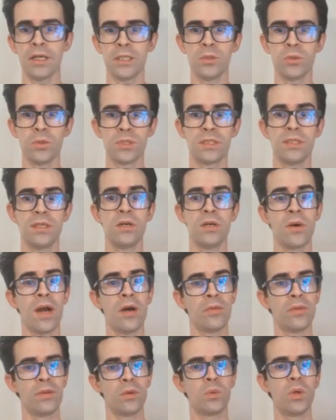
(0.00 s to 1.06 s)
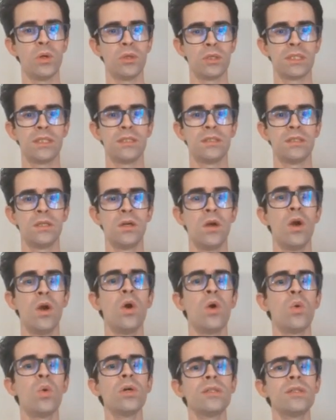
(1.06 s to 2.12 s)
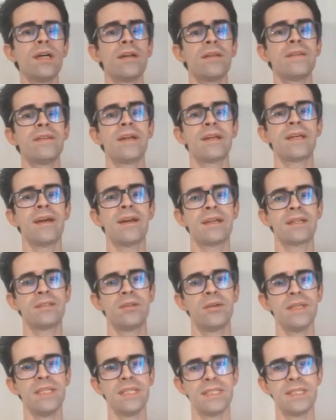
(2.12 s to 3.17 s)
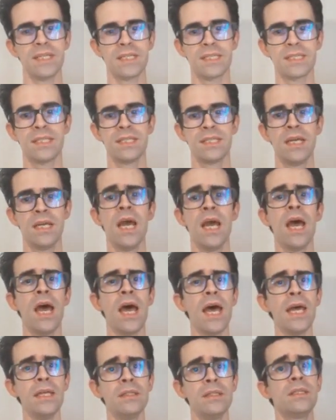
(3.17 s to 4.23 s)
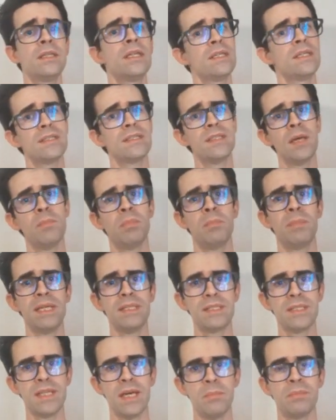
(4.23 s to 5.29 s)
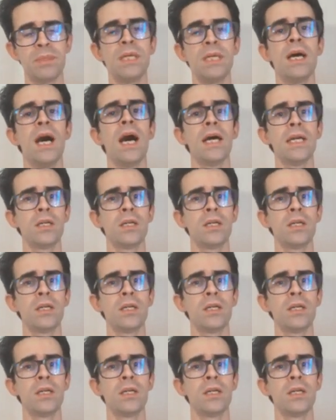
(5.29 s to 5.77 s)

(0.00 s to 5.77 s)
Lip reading: used around the world? What are their characteristics? And step by step, I